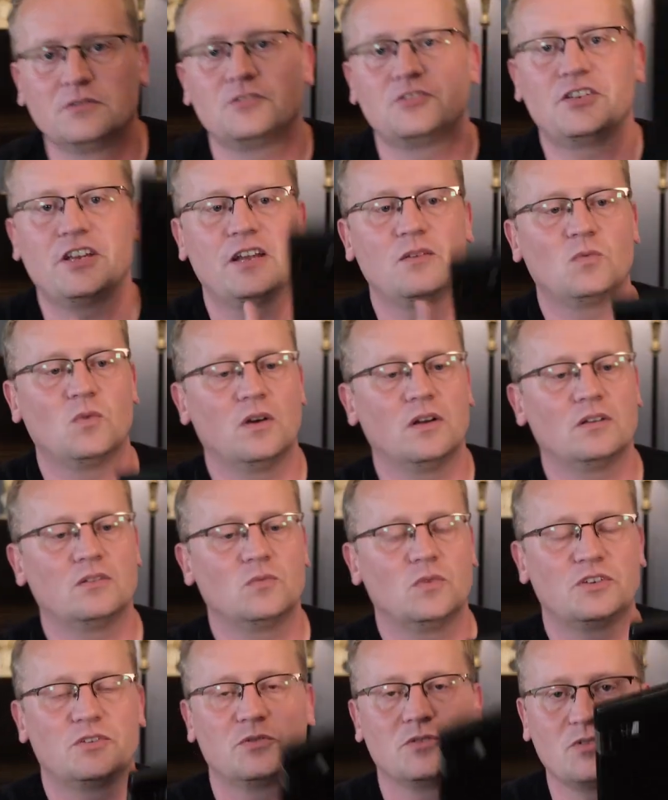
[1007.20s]
Gen 1,
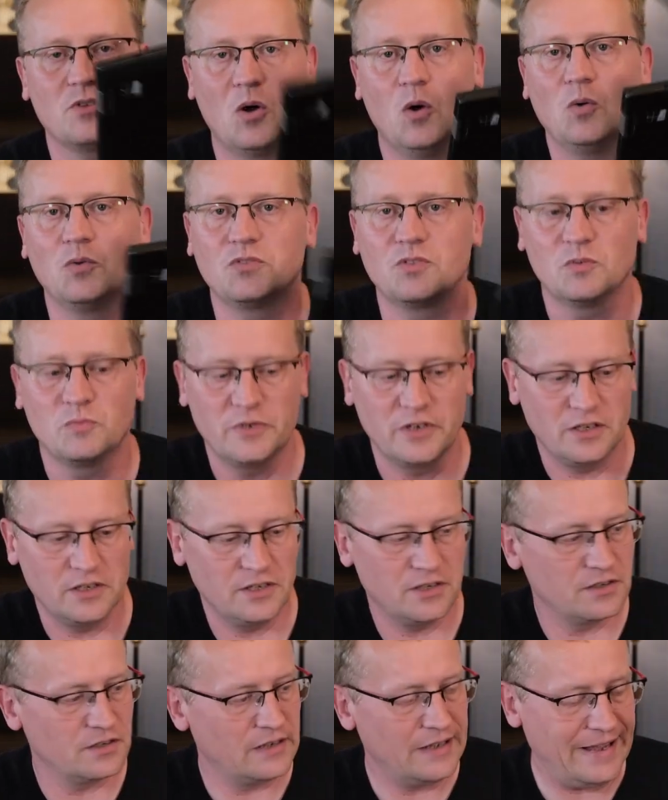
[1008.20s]
which was also
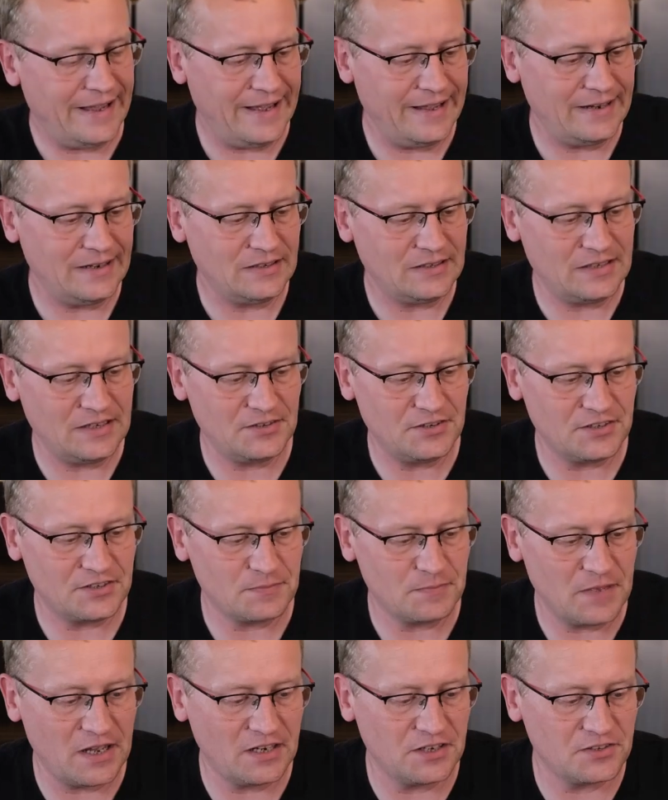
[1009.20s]
brilliant, and they just
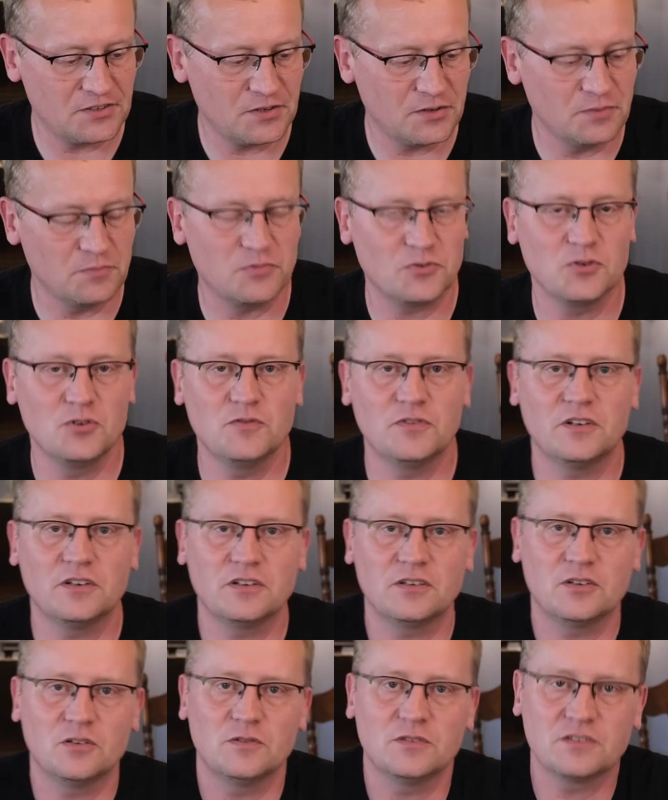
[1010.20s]
managed to improve on
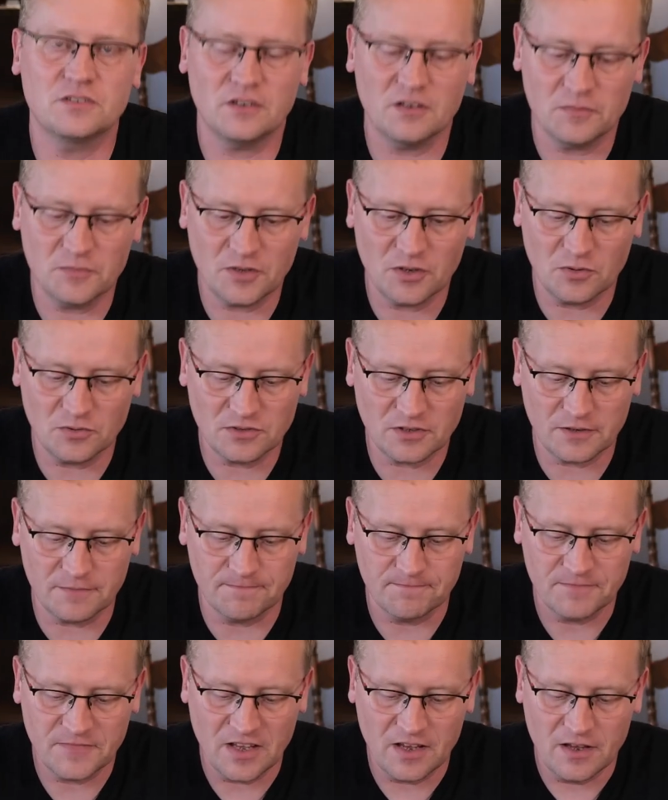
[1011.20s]
it over time, the whole time.
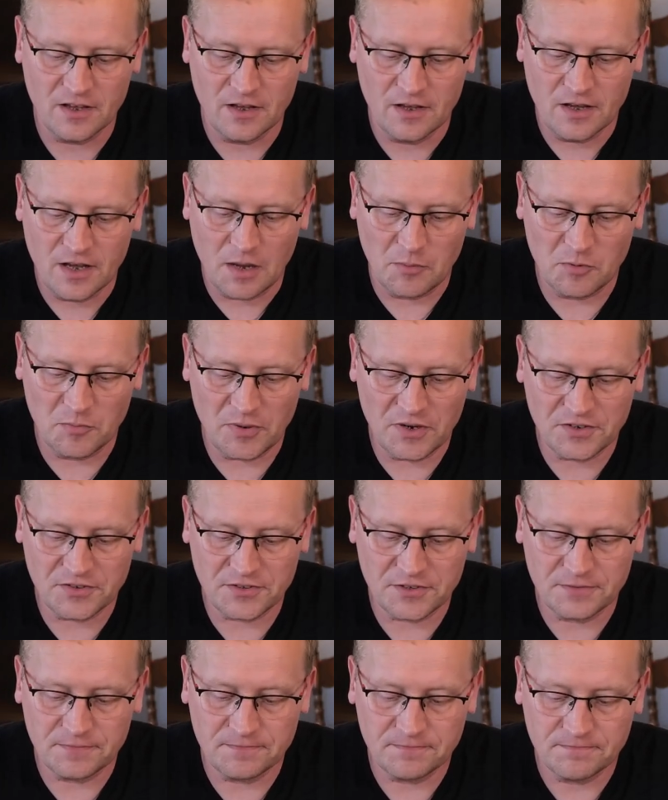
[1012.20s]
I'm
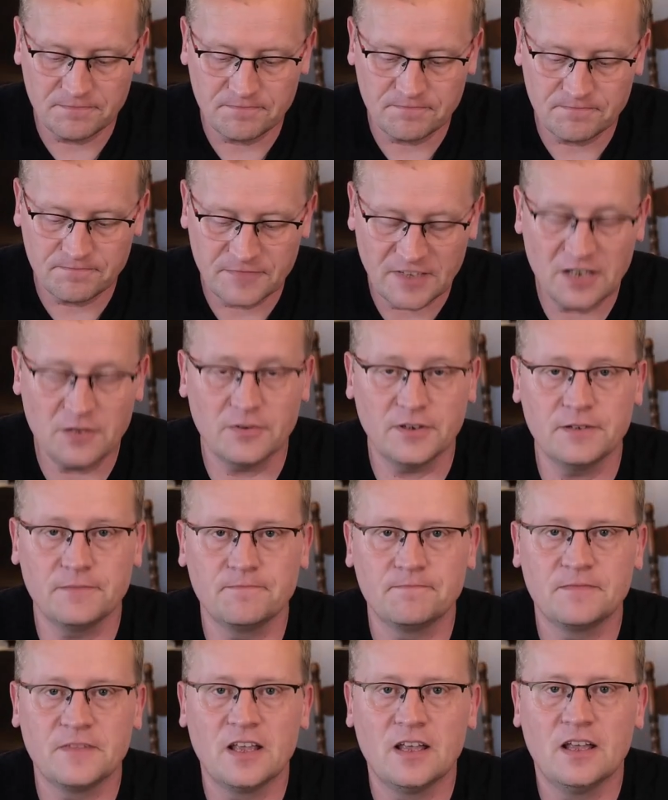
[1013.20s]
impressed. Anyway,
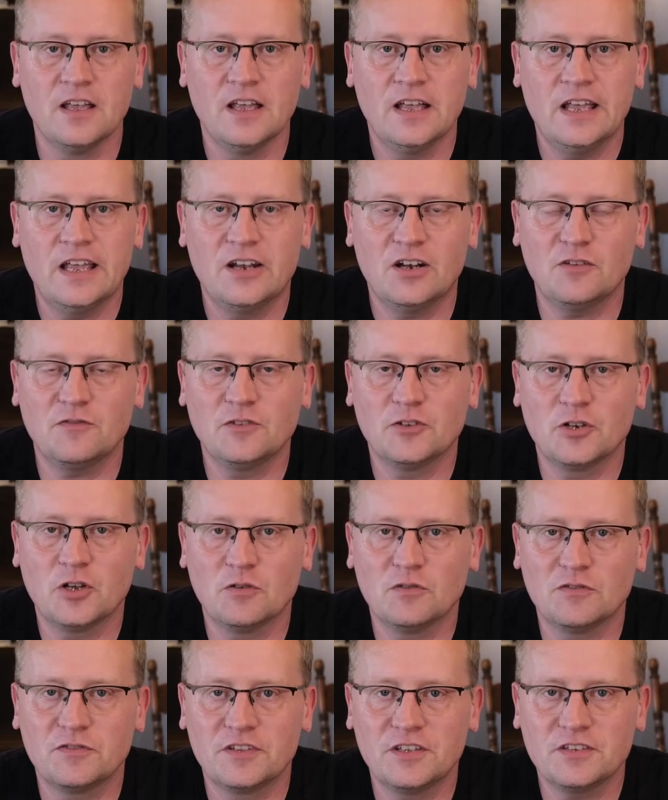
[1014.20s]
enough
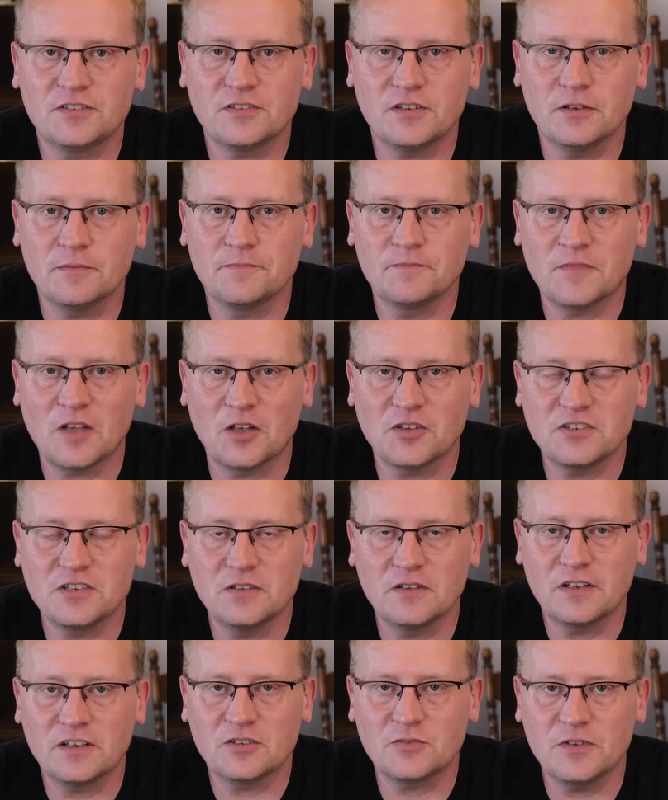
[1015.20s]
Lenovo for this time. I'll see you in
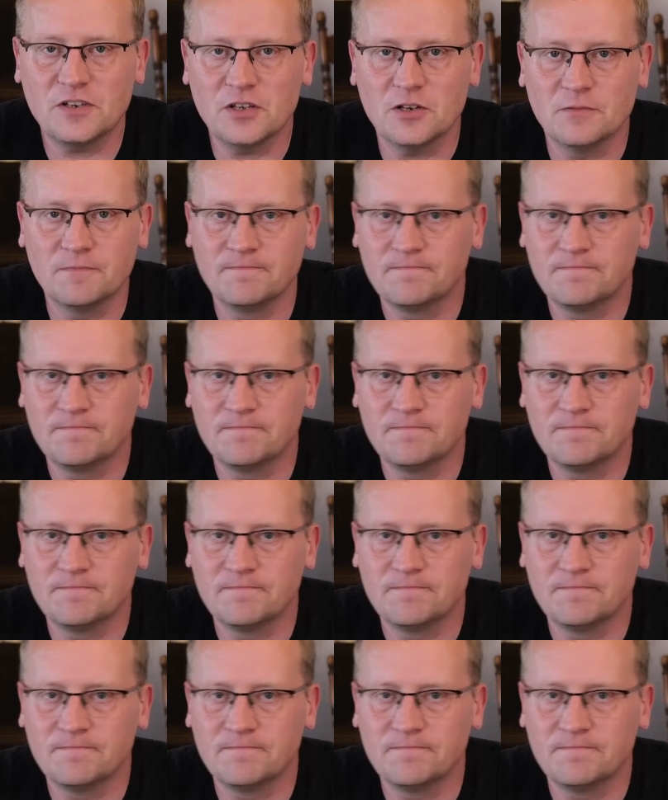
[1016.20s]
the next video.